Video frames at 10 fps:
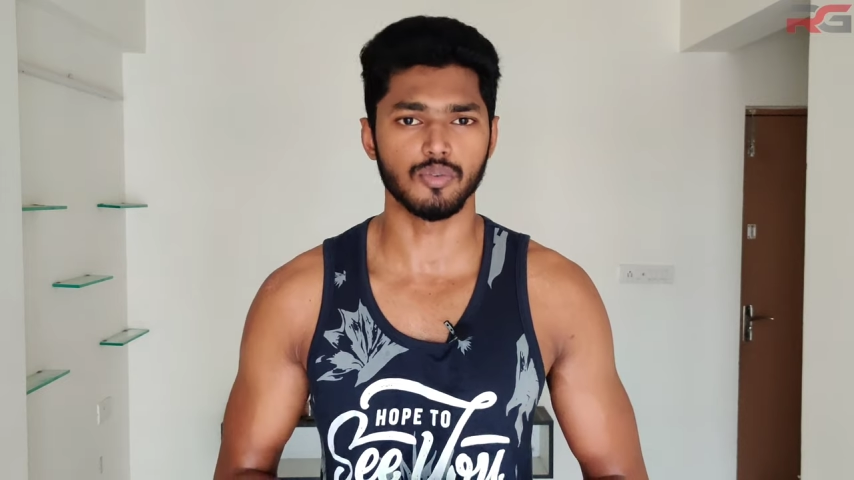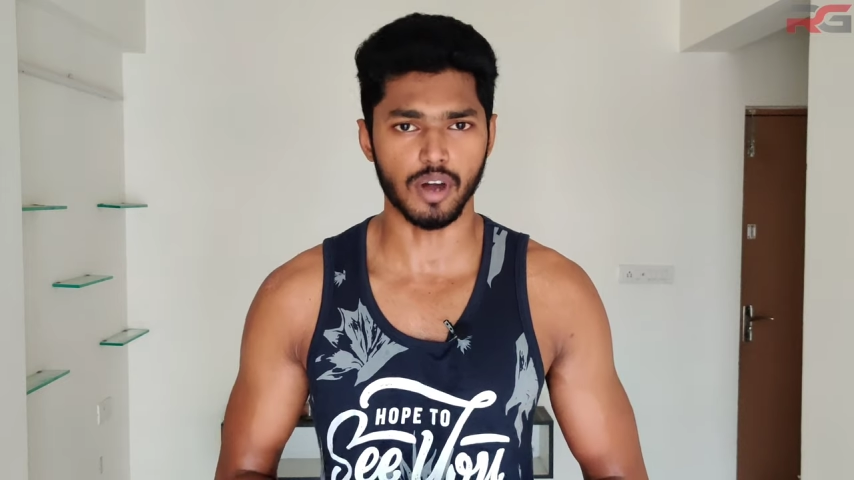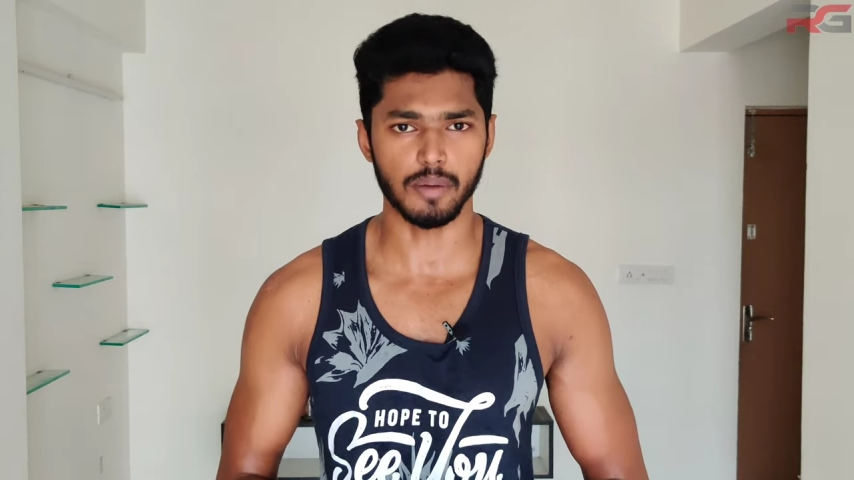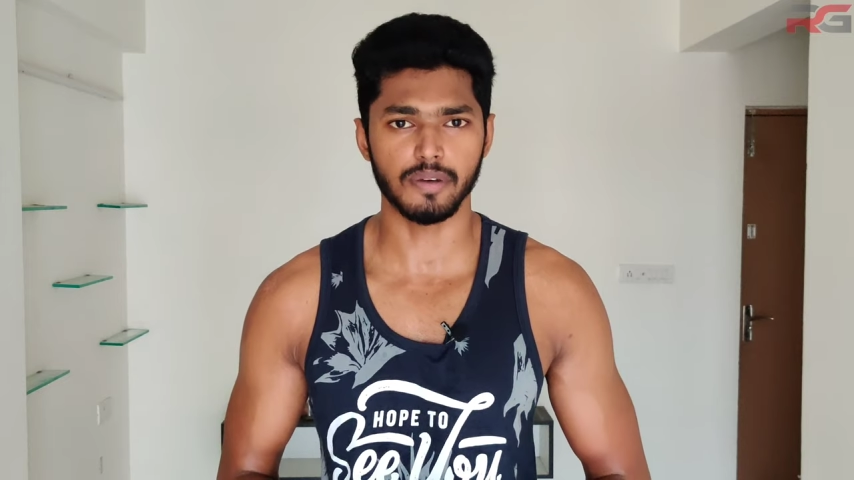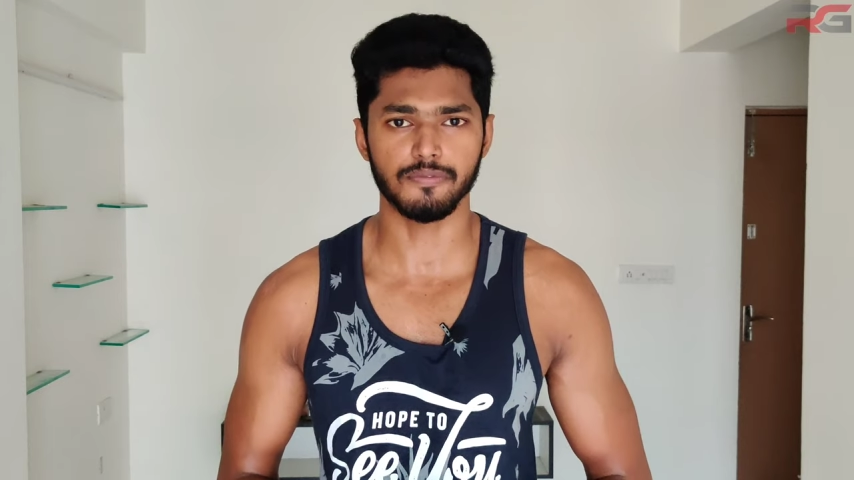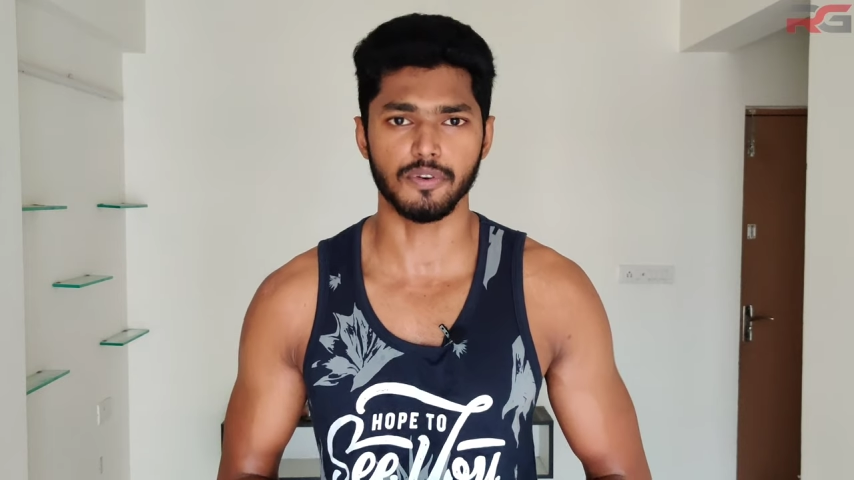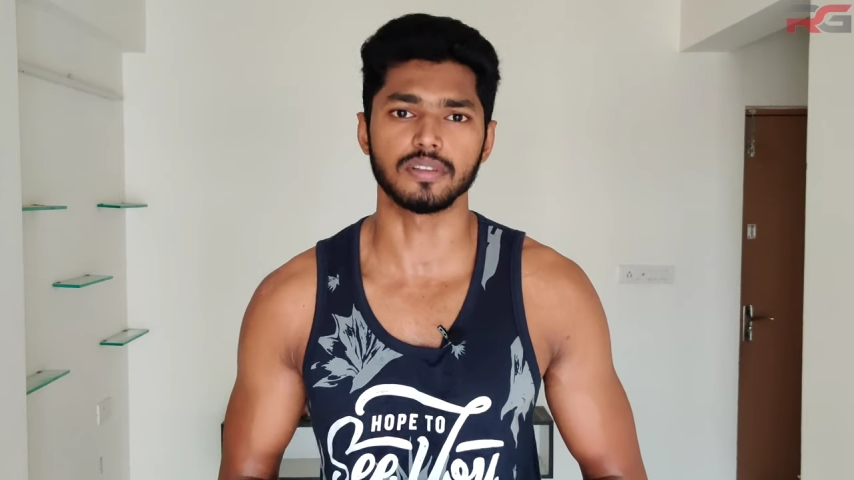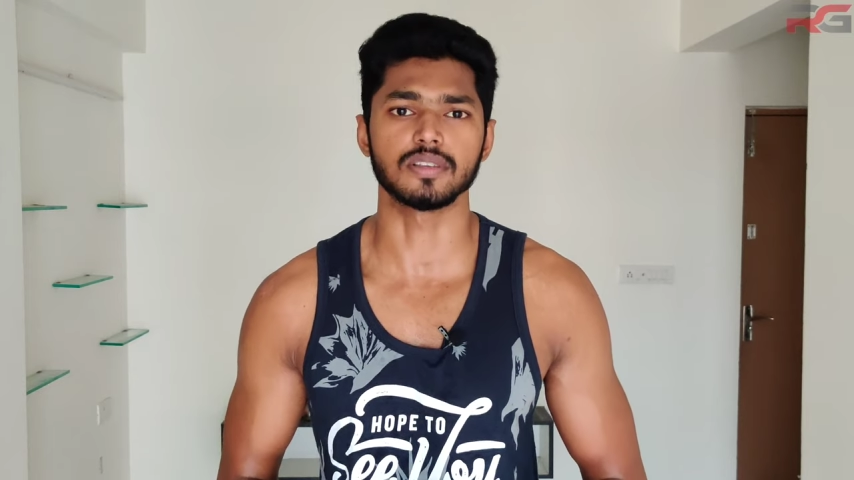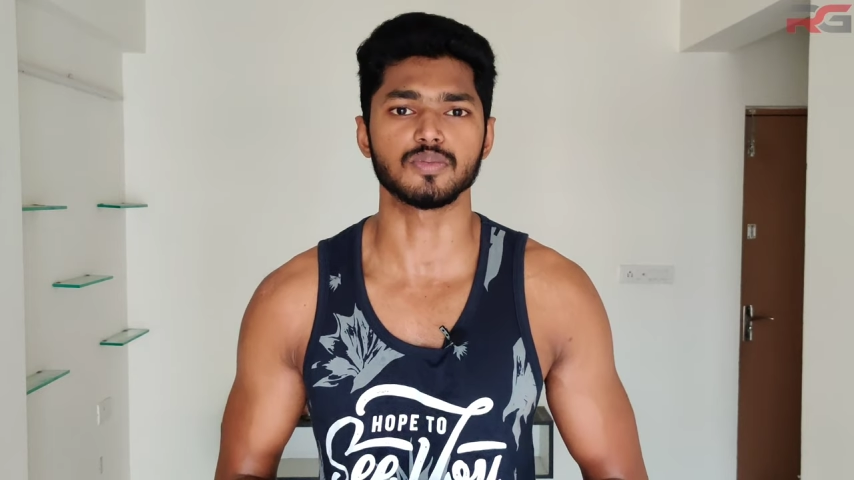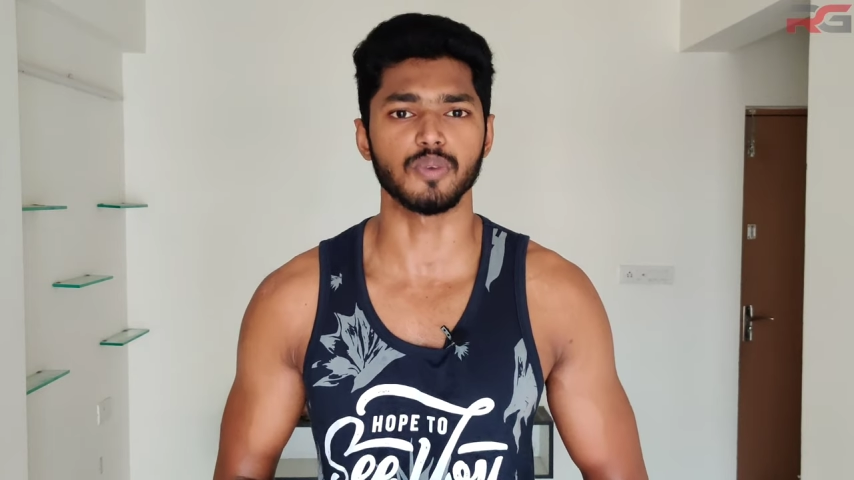up for this
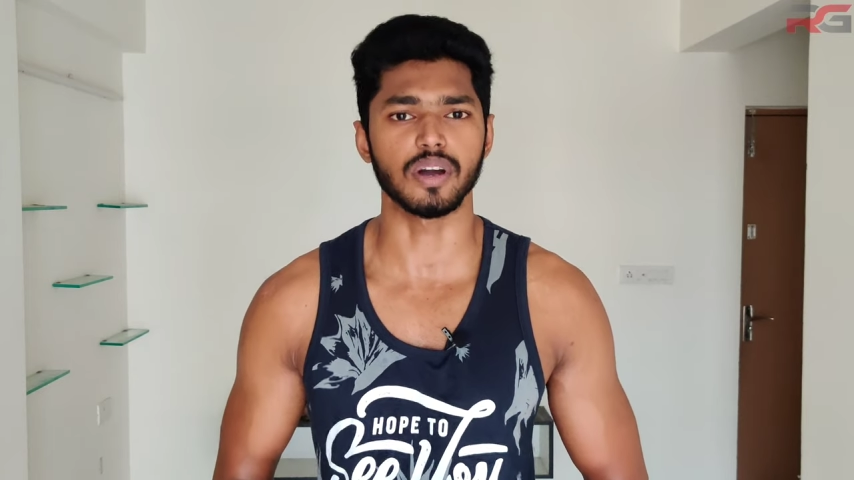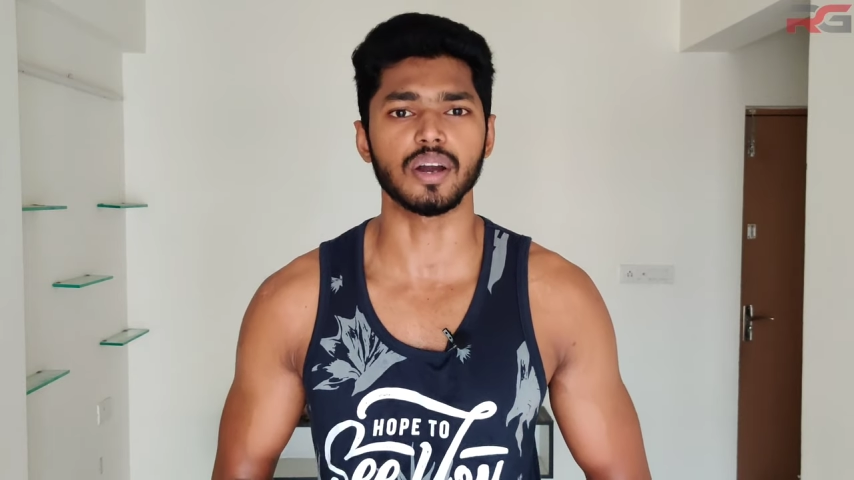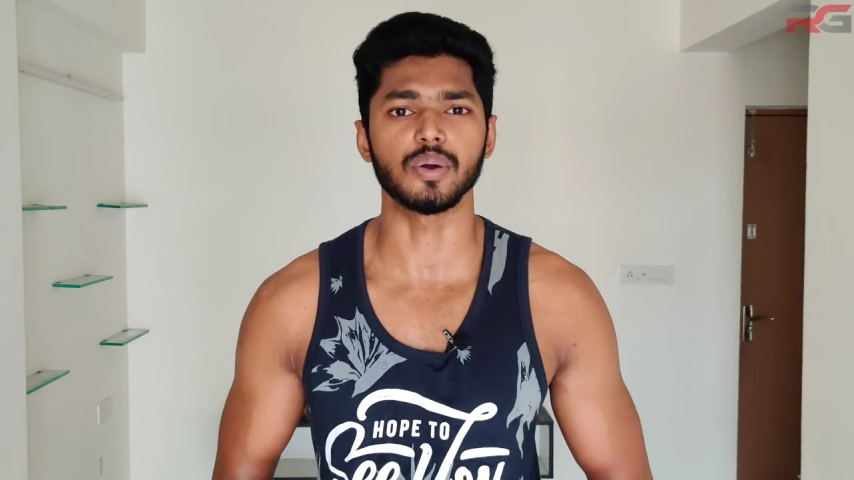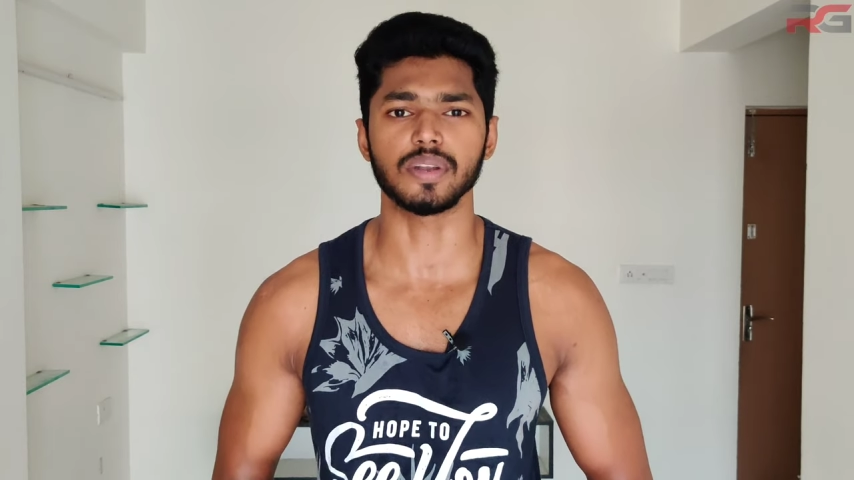workout